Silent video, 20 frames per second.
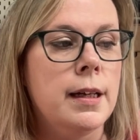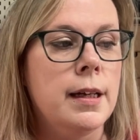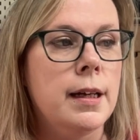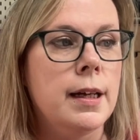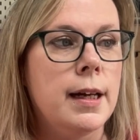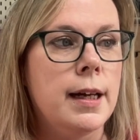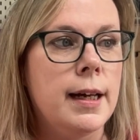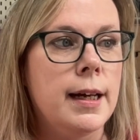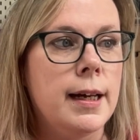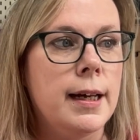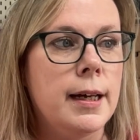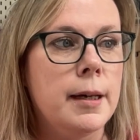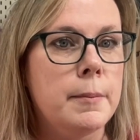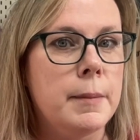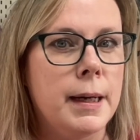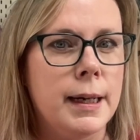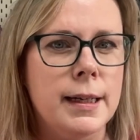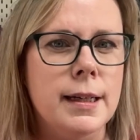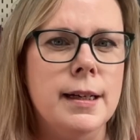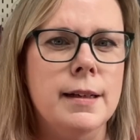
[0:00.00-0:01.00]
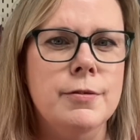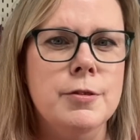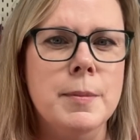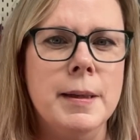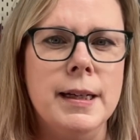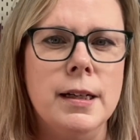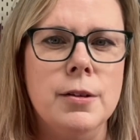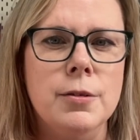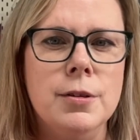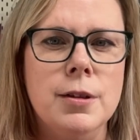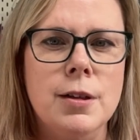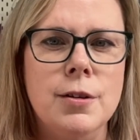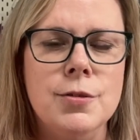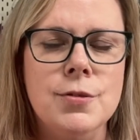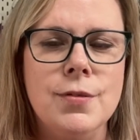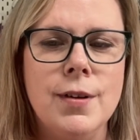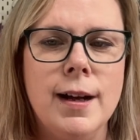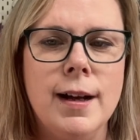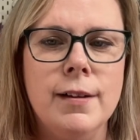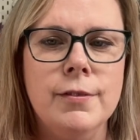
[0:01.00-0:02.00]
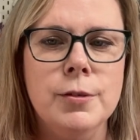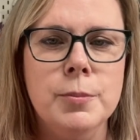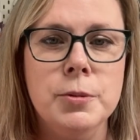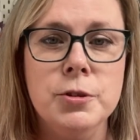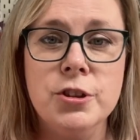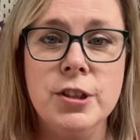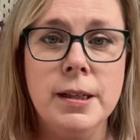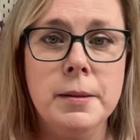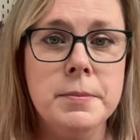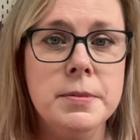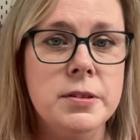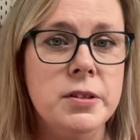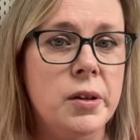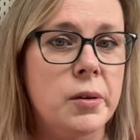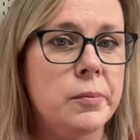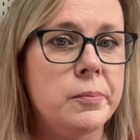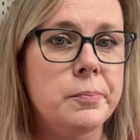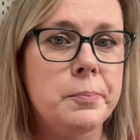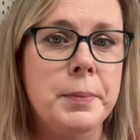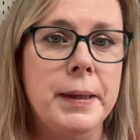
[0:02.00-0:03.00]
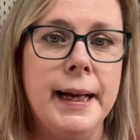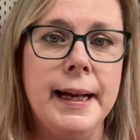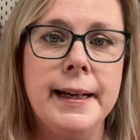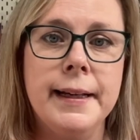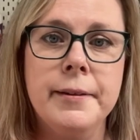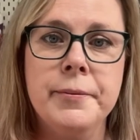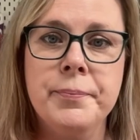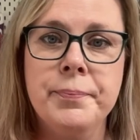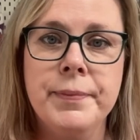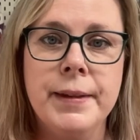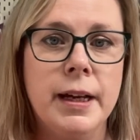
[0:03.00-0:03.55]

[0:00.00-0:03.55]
And I have to make a load of clothes for Alva. But James, no, black.